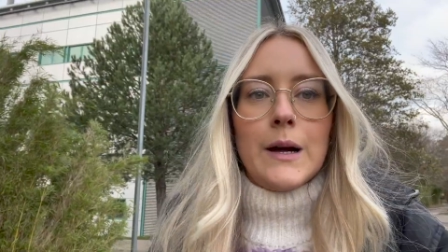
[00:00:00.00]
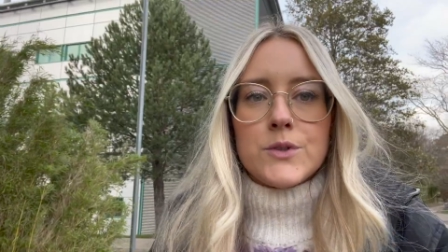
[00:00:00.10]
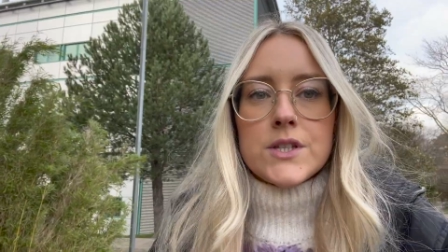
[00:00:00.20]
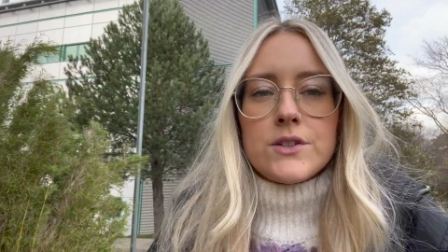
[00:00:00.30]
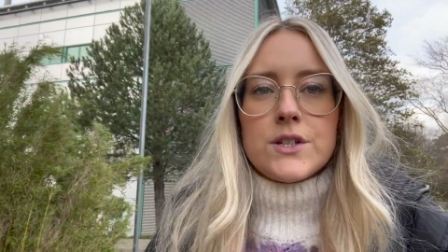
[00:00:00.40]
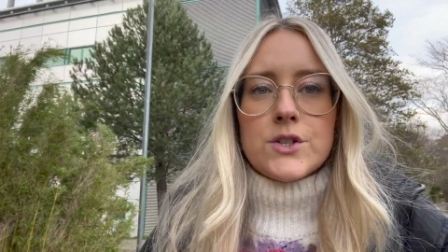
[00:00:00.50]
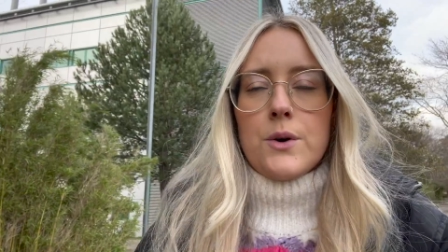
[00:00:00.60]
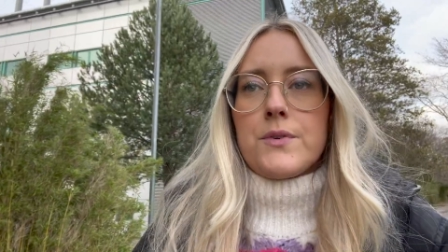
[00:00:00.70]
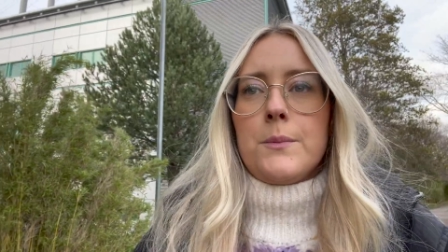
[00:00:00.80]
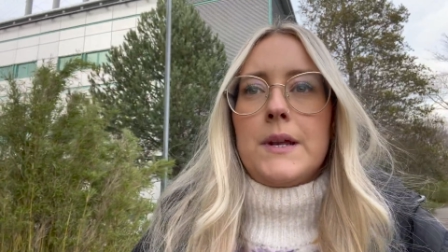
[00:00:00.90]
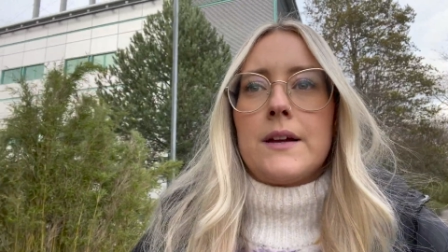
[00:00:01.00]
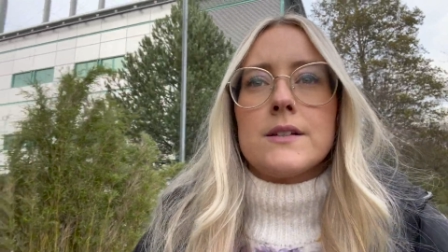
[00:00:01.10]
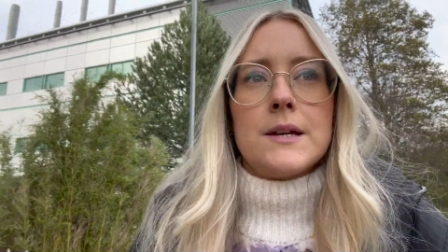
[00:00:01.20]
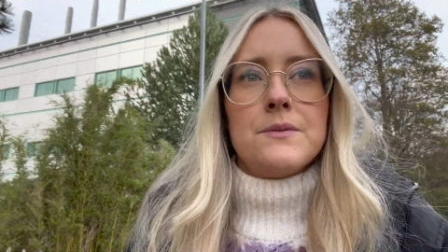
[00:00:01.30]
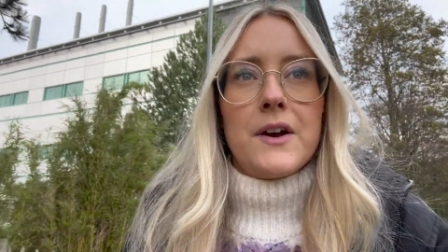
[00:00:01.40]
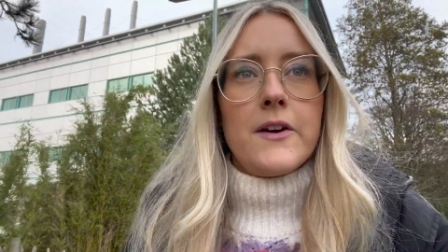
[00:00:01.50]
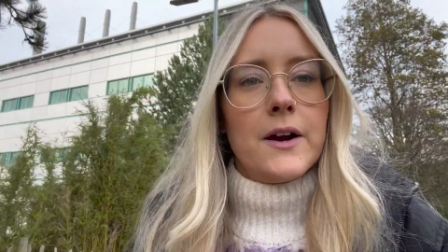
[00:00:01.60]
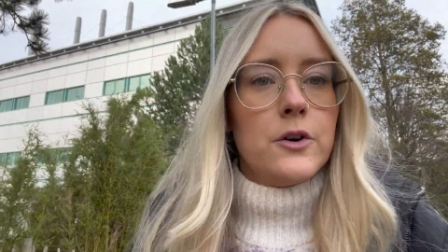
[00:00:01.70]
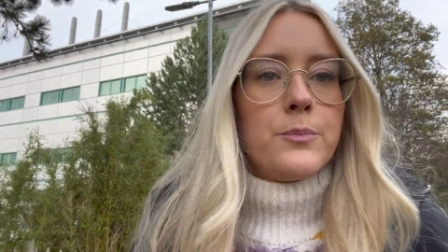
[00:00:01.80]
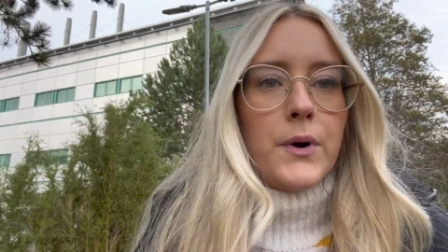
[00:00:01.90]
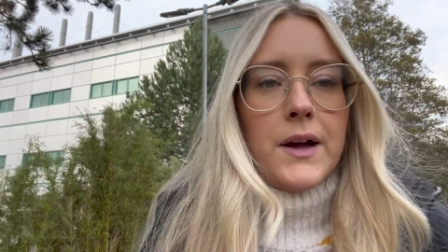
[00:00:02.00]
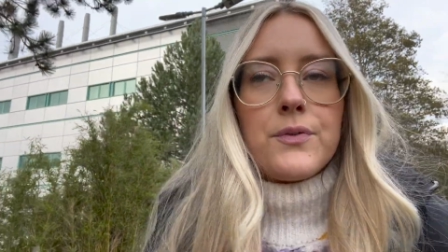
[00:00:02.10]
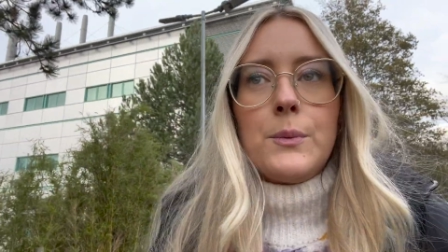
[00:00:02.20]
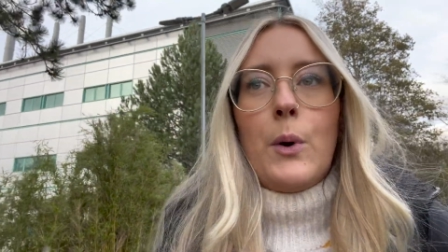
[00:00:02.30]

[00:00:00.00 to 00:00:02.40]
I'm just gonna stop for a minute because I'm very out of breath from